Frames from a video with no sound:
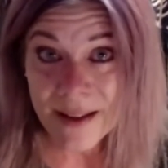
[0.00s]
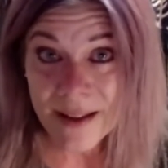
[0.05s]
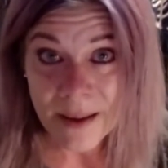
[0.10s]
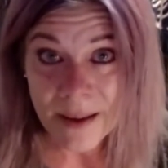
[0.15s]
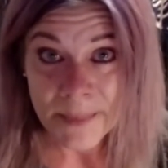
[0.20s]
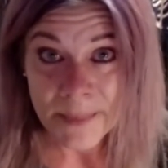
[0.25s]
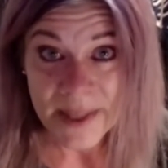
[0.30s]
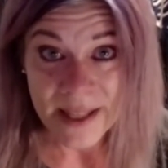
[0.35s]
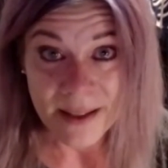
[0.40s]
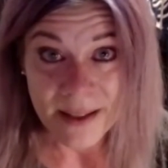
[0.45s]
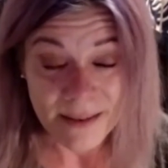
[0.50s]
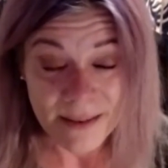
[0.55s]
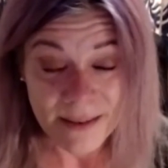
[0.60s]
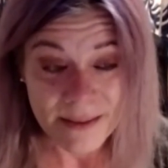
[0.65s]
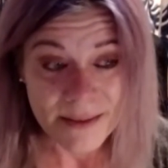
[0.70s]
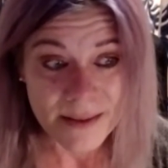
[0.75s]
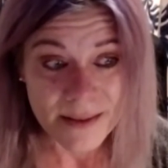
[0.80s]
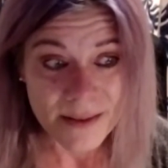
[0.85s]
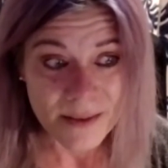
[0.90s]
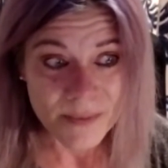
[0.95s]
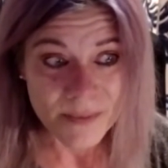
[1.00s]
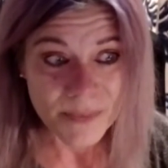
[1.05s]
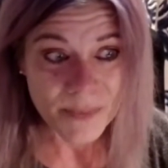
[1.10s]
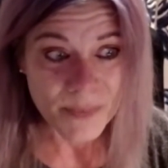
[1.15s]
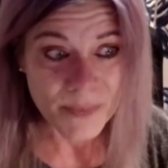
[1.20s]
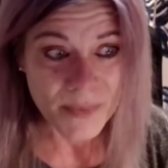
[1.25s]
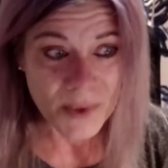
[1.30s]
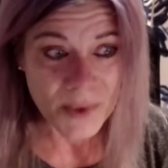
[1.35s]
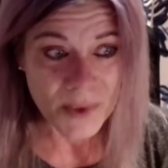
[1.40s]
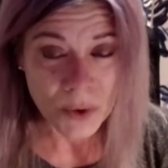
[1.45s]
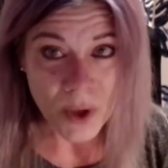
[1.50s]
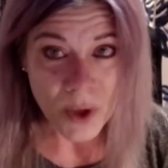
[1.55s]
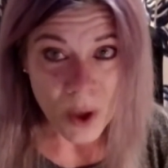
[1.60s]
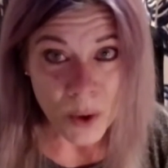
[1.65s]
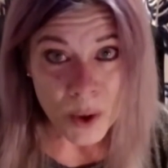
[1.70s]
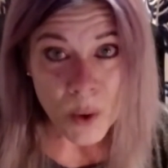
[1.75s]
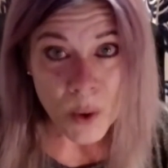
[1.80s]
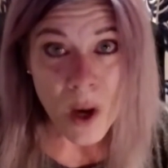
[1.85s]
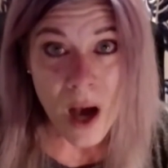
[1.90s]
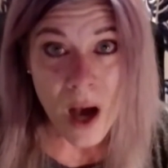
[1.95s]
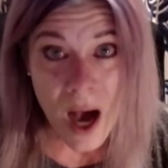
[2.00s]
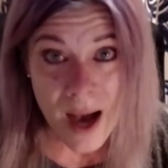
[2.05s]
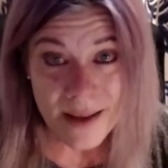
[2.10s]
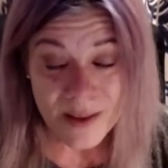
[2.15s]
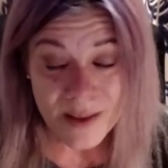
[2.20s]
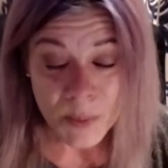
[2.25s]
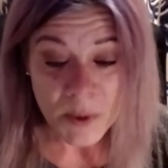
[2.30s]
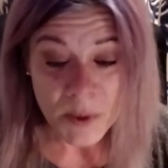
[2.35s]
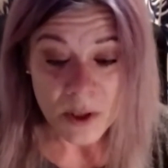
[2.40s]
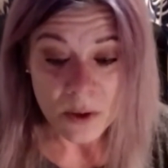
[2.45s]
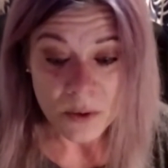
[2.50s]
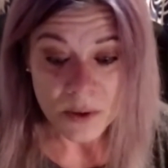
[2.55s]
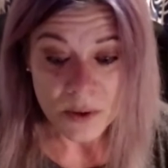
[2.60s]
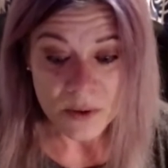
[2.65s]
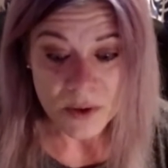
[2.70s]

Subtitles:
I mean, you go to a hospital,